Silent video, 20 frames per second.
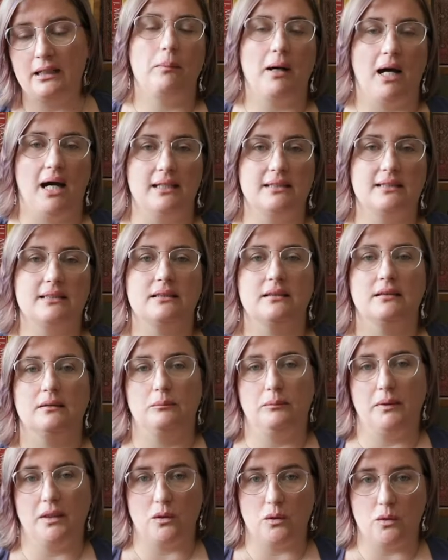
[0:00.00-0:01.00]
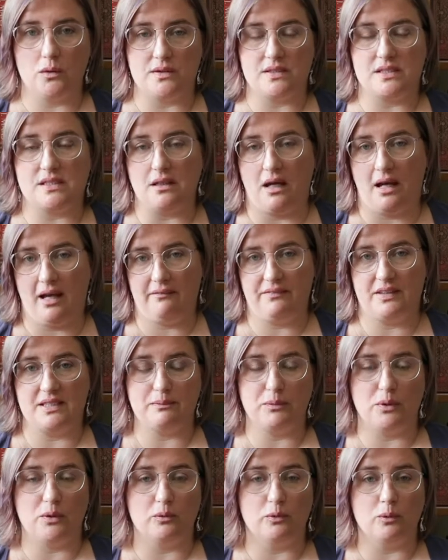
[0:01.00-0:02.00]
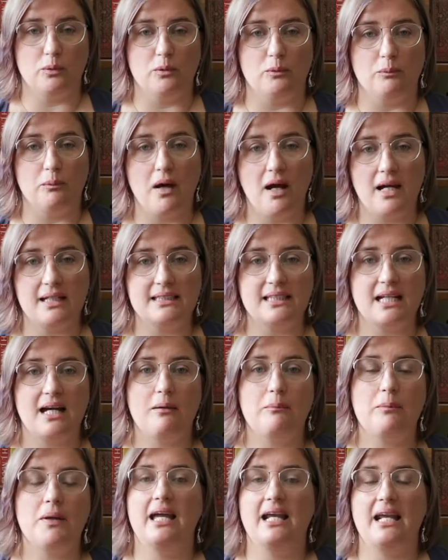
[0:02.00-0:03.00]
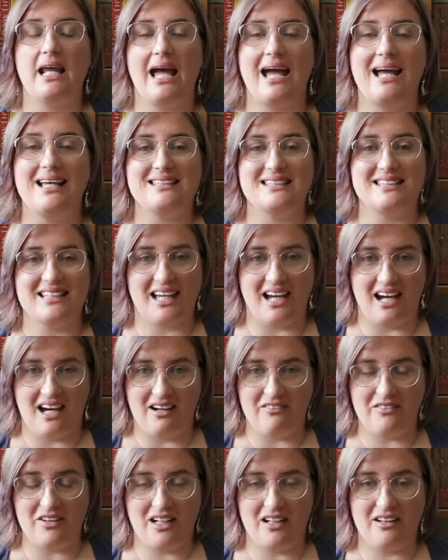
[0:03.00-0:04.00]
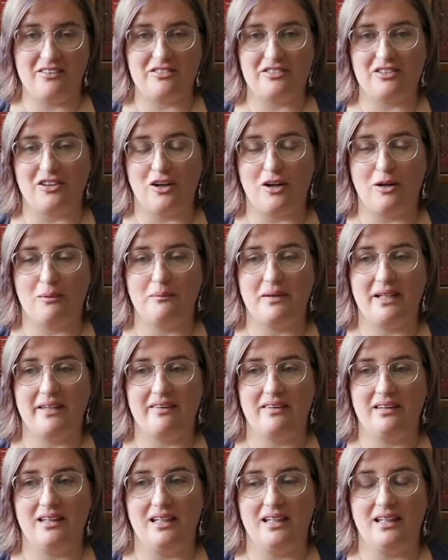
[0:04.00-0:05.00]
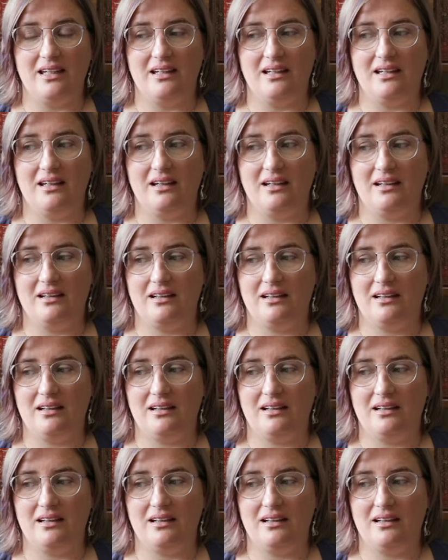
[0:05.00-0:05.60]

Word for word: but because I have this beautiful bind up, it has the cover from the